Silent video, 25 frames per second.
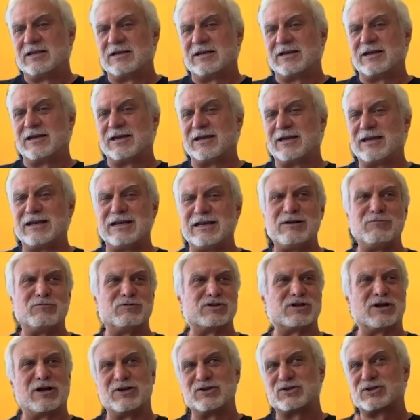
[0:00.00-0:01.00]
And he
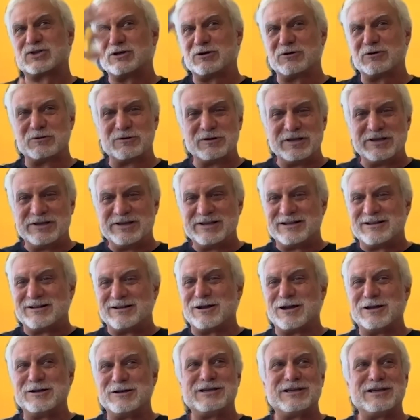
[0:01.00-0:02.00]
was also
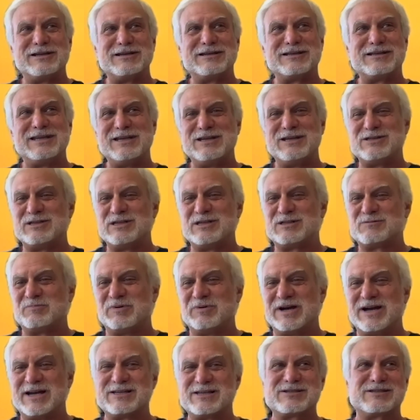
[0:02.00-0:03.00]
on Ken Kesey's
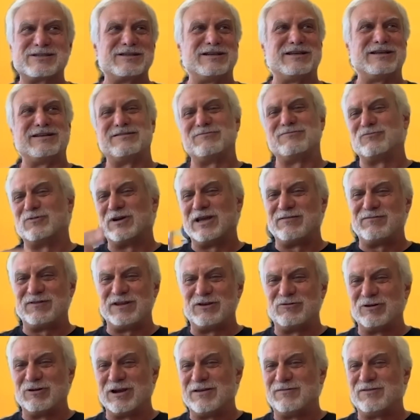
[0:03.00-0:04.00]
bus, and Wavy
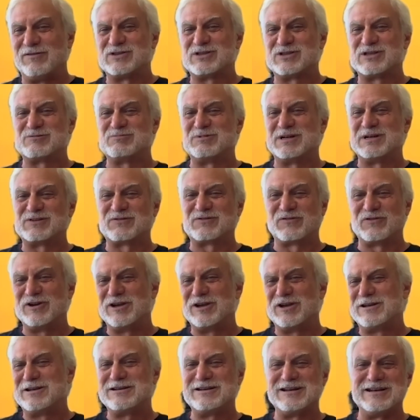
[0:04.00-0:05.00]
Gravy's his best
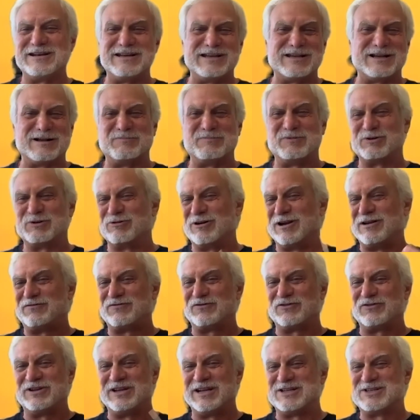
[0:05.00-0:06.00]
friend, and he helped the
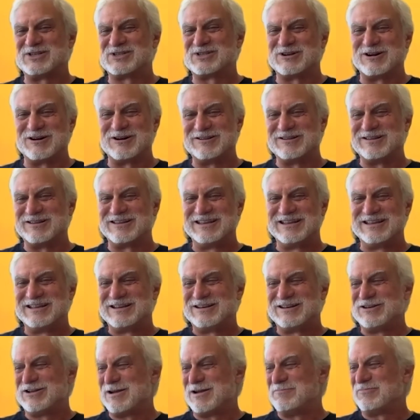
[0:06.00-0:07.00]
Grateful Dead start a
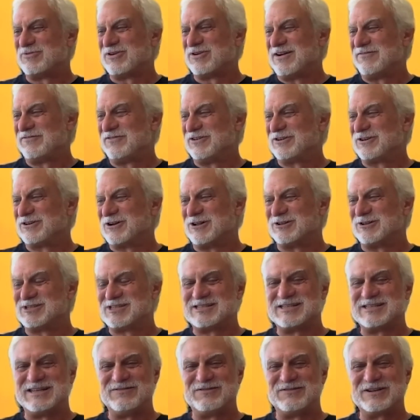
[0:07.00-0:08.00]
nonprofit called
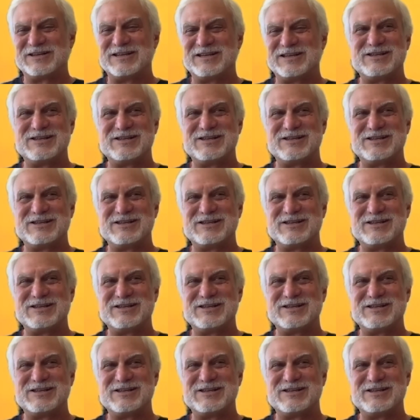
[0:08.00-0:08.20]
SIVA.